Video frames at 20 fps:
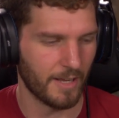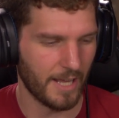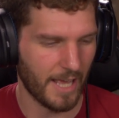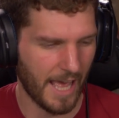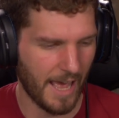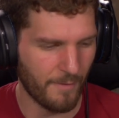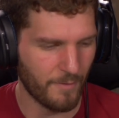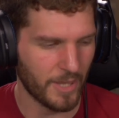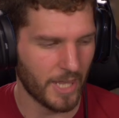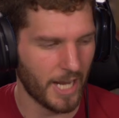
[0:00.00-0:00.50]

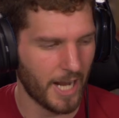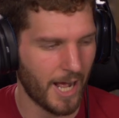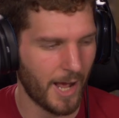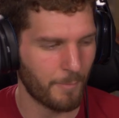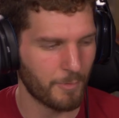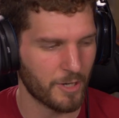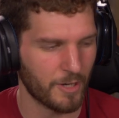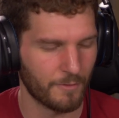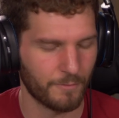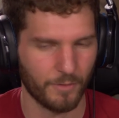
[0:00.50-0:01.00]
having that
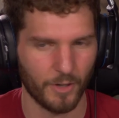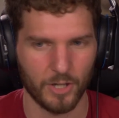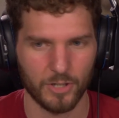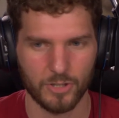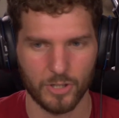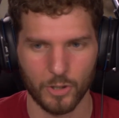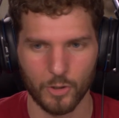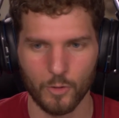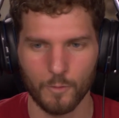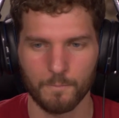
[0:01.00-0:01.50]
option for
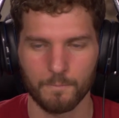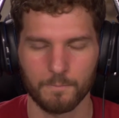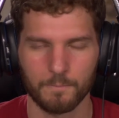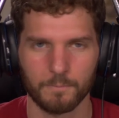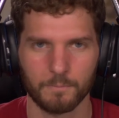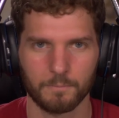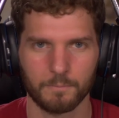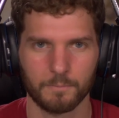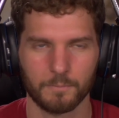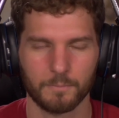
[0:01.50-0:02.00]

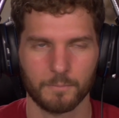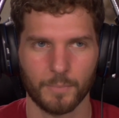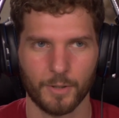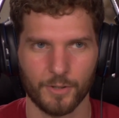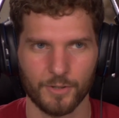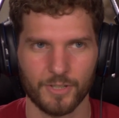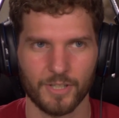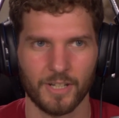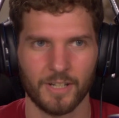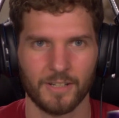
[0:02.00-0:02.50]

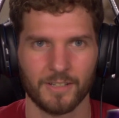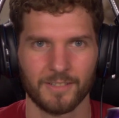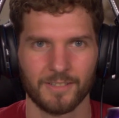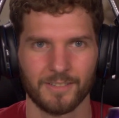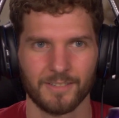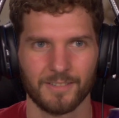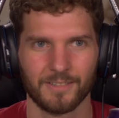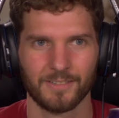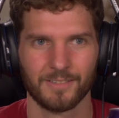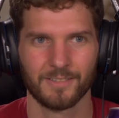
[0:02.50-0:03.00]
2-person
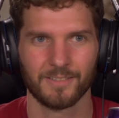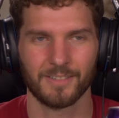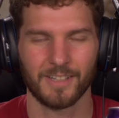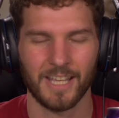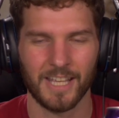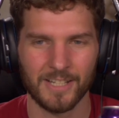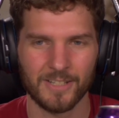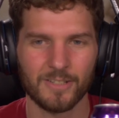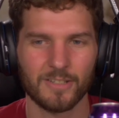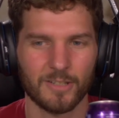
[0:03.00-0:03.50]

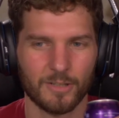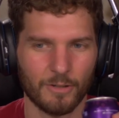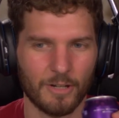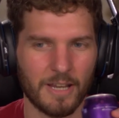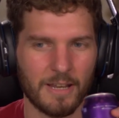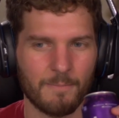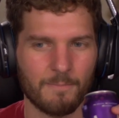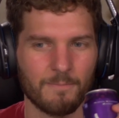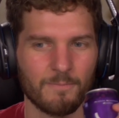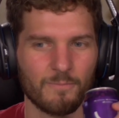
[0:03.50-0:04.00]

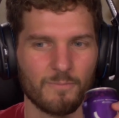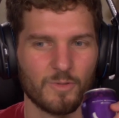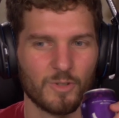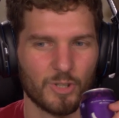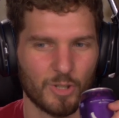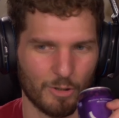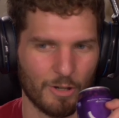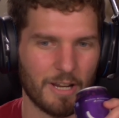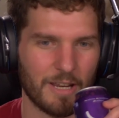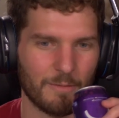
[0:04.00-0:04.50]
in-stream
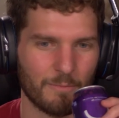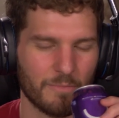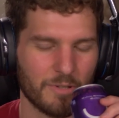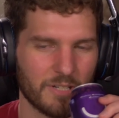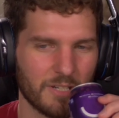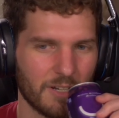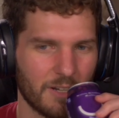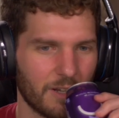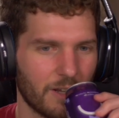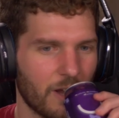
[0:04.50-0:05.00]

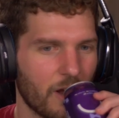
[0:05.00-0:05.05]
streams,